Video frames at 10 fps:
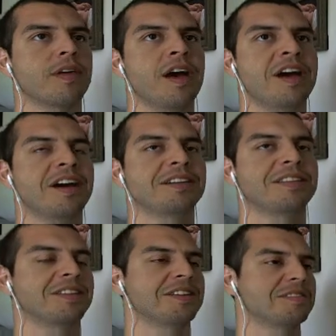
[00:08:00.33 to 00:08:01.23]

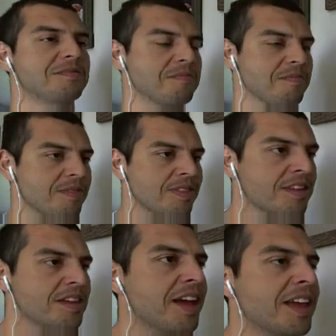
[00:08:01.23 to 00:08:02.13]

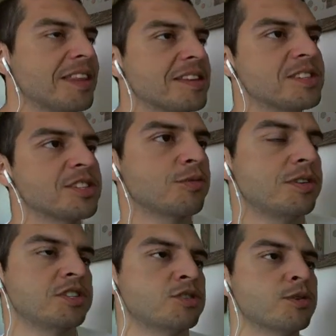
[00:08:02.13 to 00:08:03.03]
Again, this is
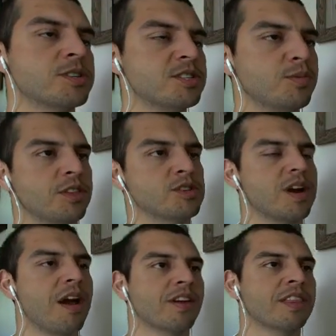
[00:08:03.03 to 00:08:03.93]
Chris Georges with
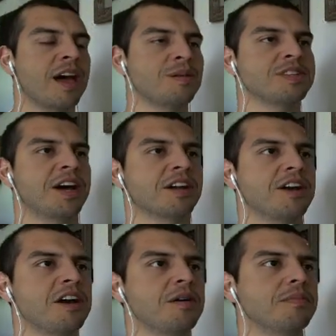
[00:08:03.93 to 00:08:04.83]

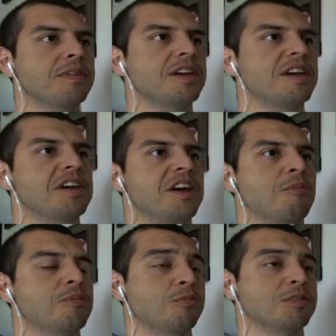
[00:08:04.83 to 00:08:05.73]
trafficlabz.com
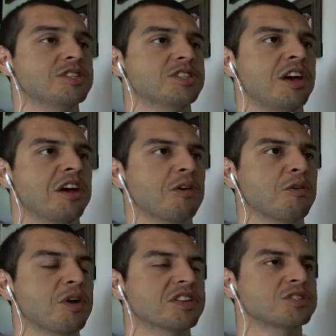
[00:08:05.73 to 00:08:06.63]
with just a
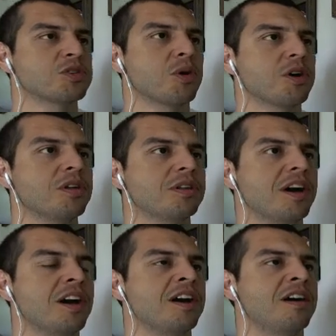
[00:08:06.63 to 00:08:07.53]
quick tutorial
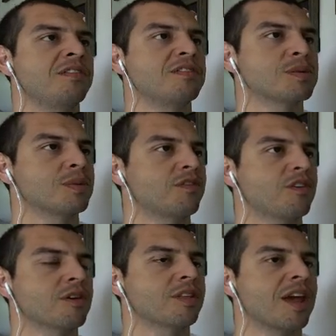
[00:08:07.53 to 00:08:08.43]
of some of the
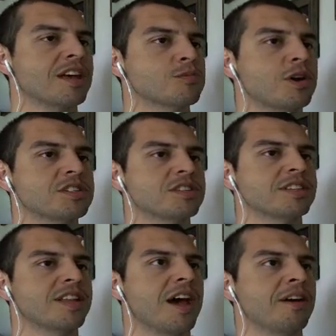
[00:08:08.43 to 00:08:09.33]
frequently asked questions
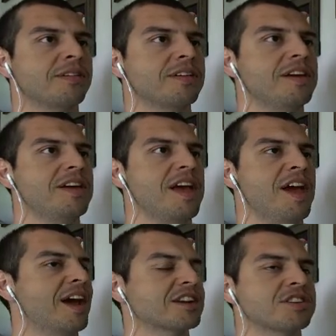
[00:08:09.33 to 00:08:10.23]
and how it
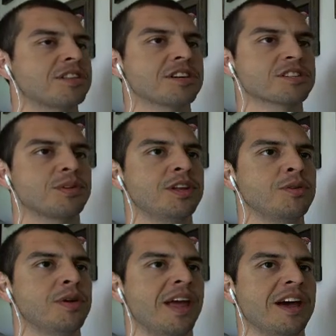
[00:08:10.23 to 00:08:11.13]
actually looks when you
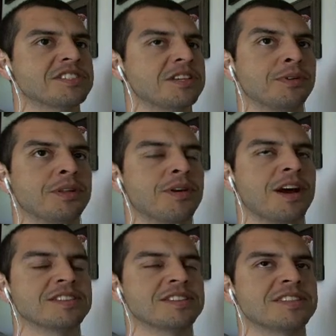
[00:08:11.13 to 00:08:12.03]
do it and how simple the
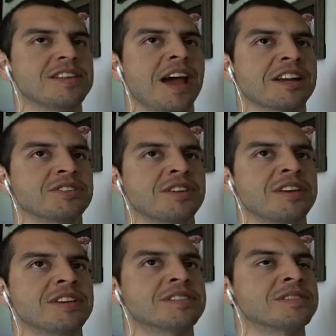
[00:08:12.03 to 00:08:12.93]
process actually
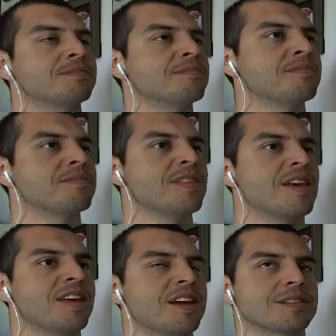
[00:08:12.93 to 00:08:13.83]
is.
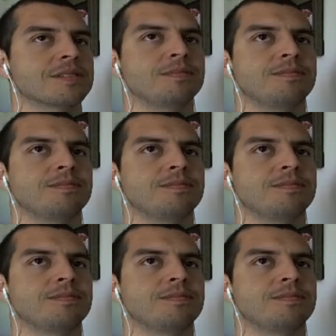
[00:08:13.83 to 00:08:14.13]
Thanks.